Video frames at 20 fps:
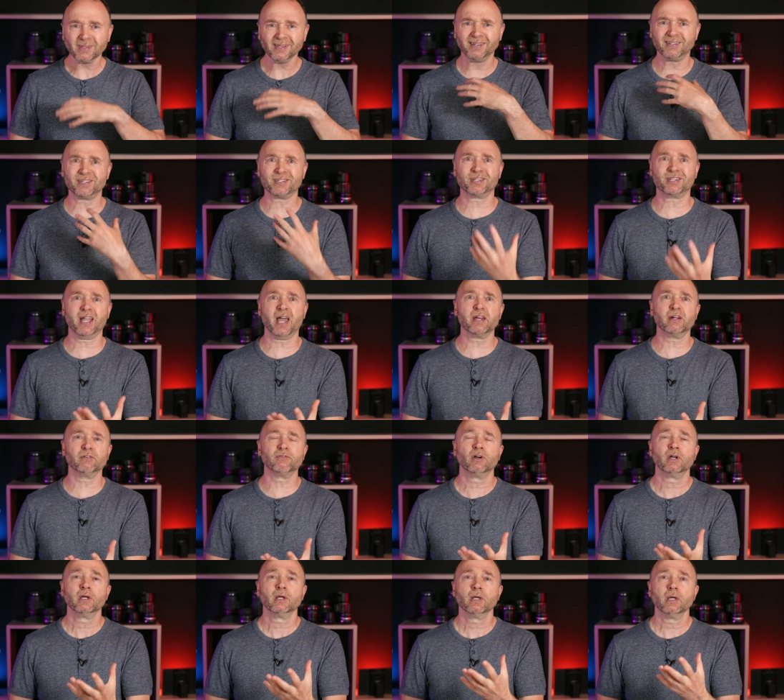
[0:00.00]
Instead
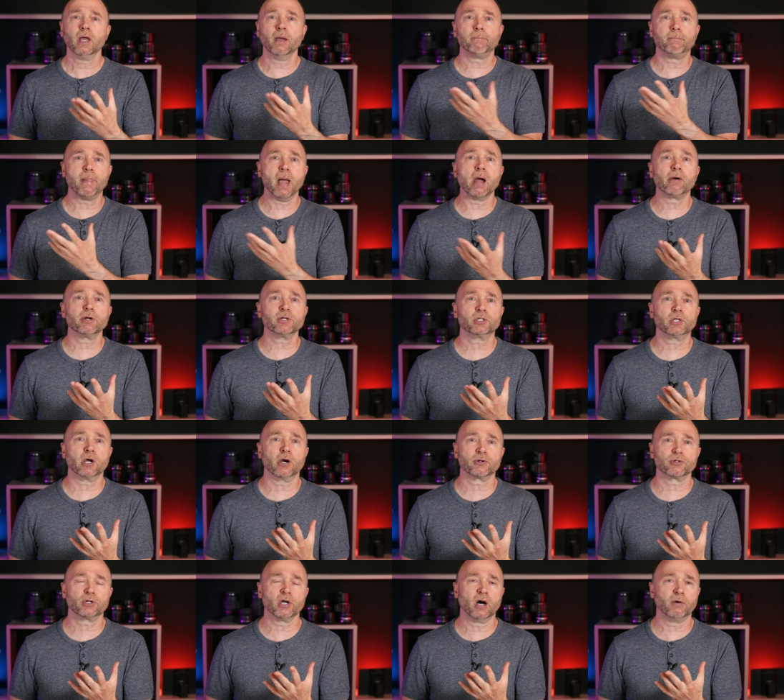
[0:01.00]
of embarrassing
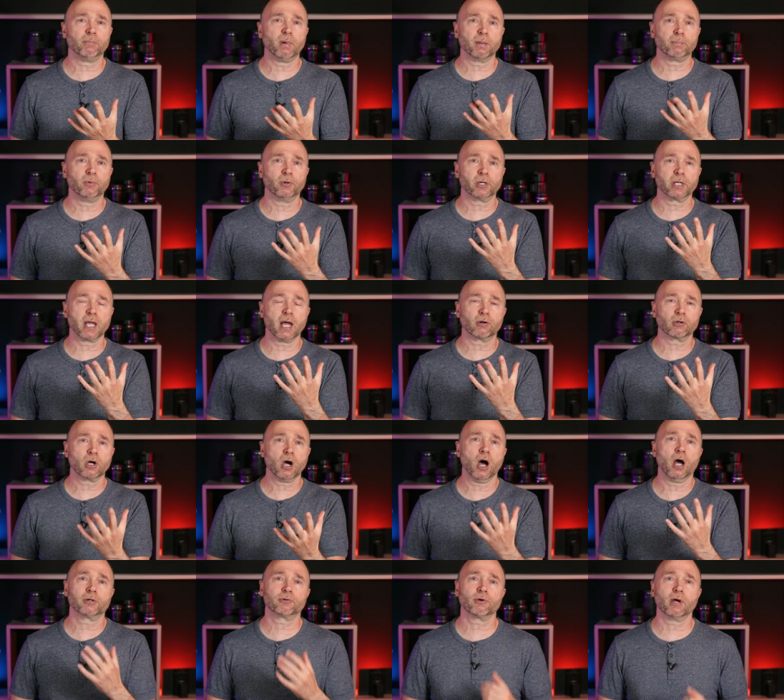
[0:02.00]
ourselves by putting out
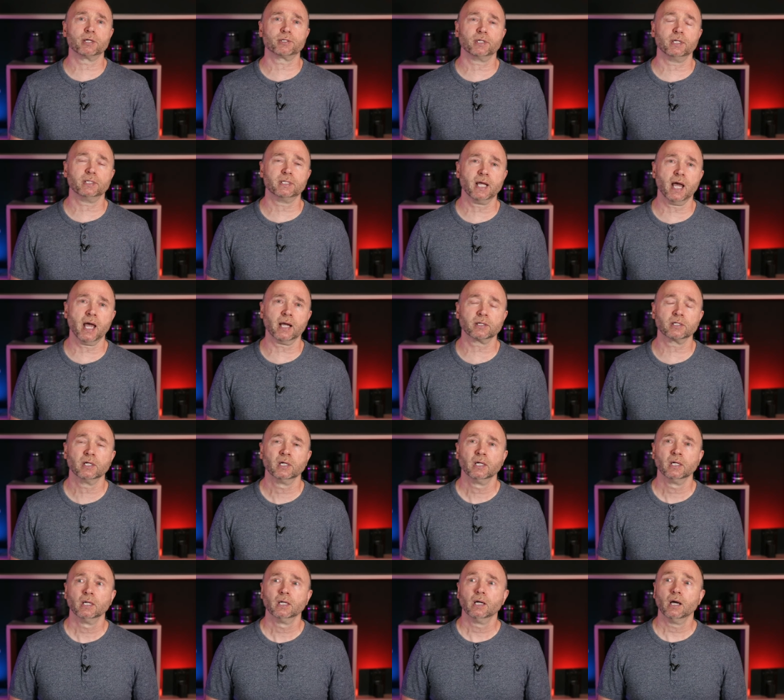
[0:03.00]
contrast detect,
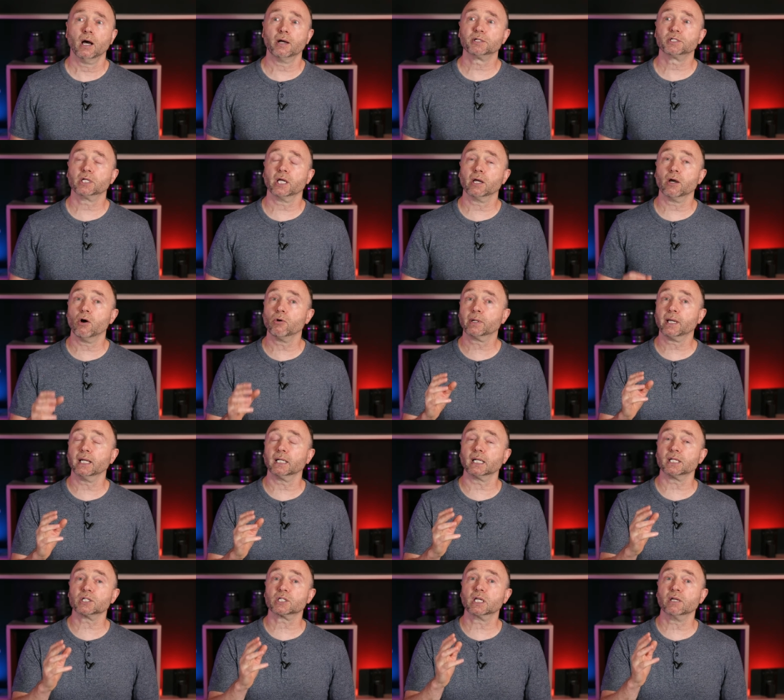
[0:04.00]
I'd say, okay,
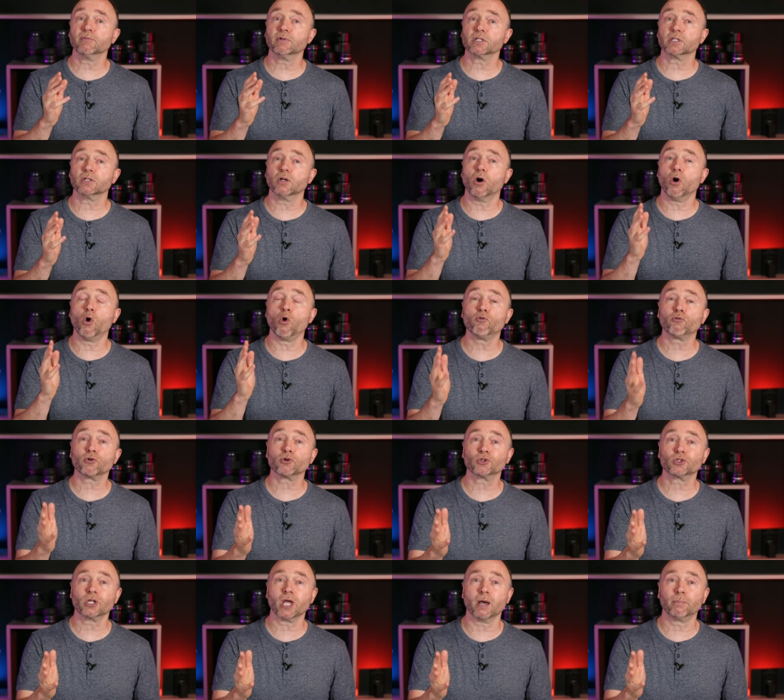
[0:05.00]
let's give it
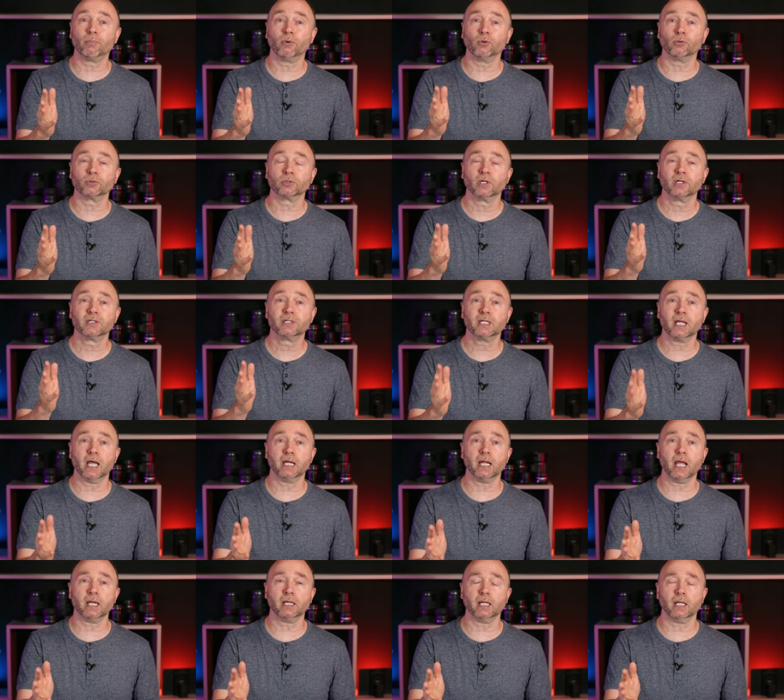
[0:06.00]
oversampled
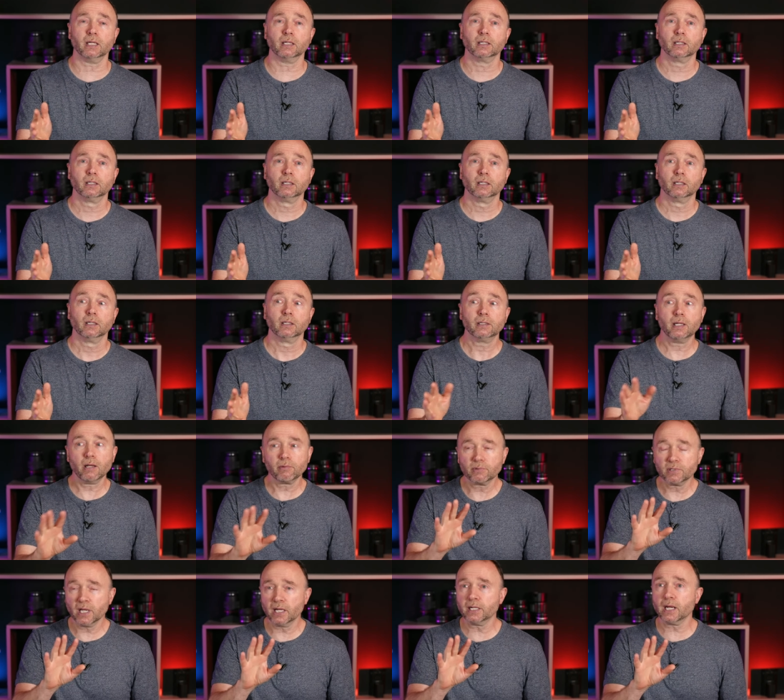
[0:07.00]
ten eighty.
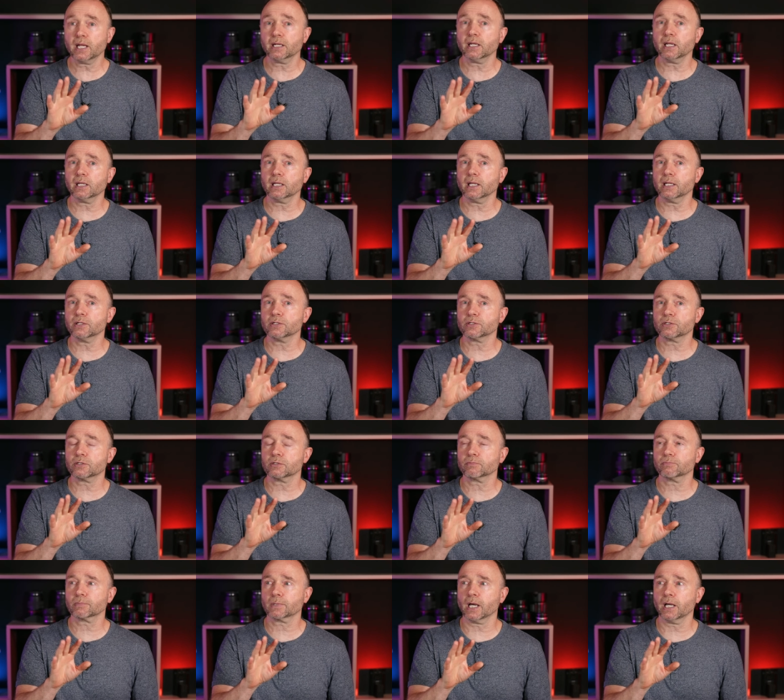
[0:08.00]
Now, ten eighty
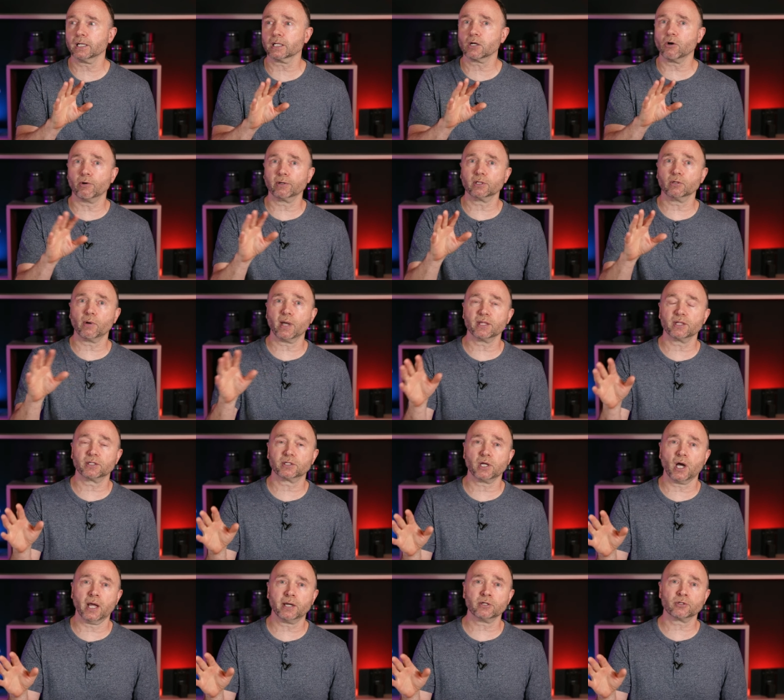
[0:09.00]
is kind of going the way of
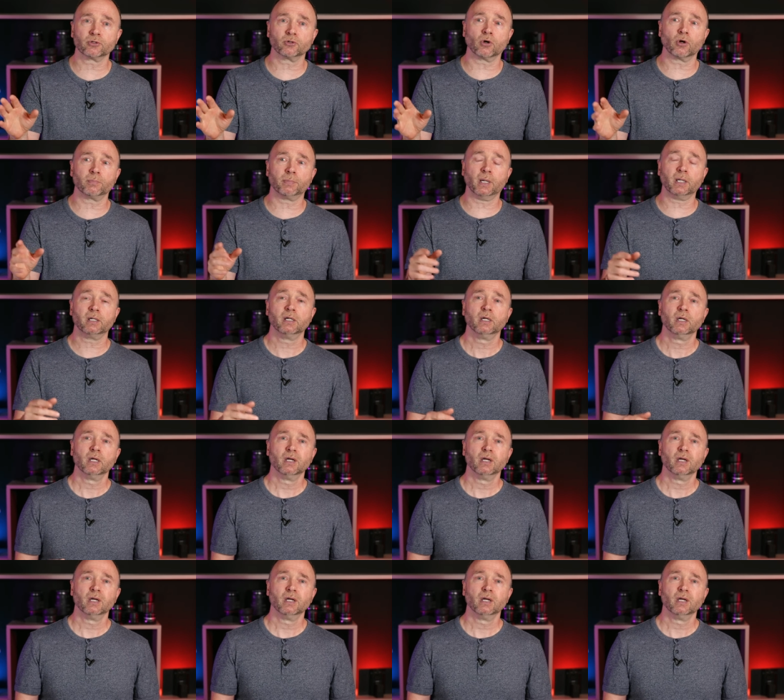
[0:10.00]
the dinosaur, but